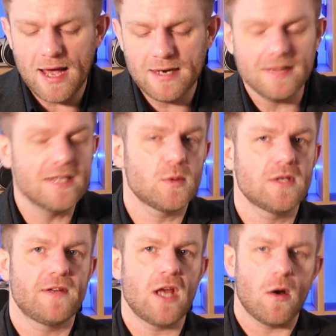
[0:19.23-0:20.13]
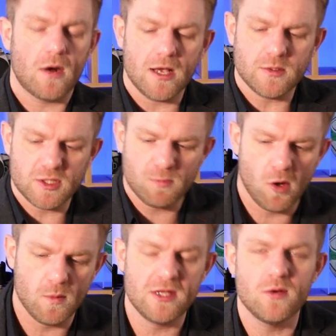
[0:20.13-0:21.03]
And in this week's video, I would like to
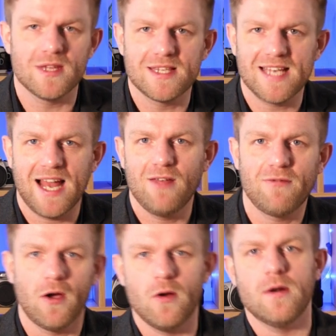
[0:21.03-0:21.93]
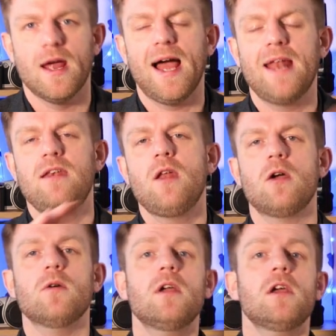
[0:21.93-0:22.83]
explore with you the telephone. And
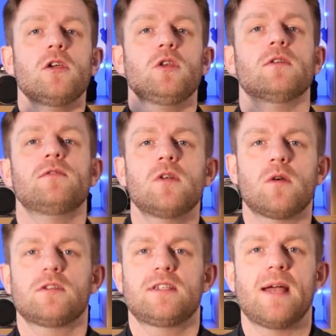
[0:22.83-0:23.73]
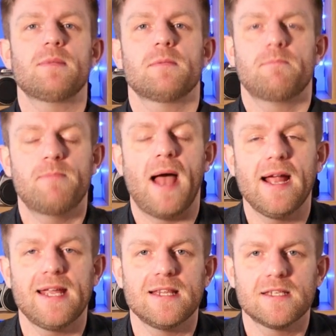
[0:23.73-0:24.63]
no, you have not stepped
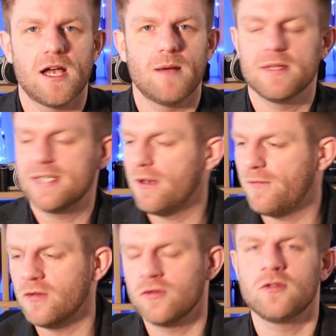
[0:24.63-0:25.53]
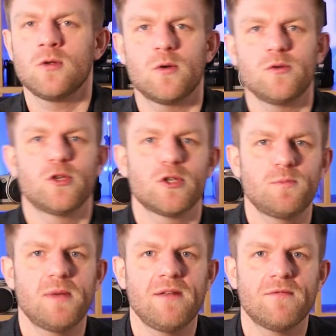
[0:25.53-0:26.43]
back in time. The telephone's not
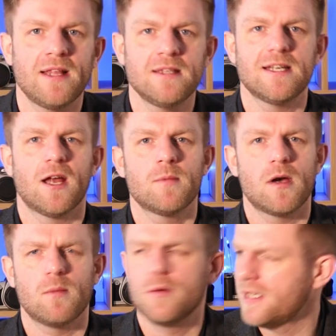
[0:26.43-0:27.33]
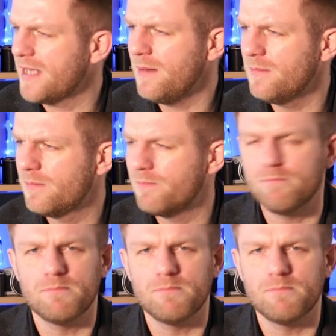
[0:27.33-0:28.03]
just been invented. What was his name?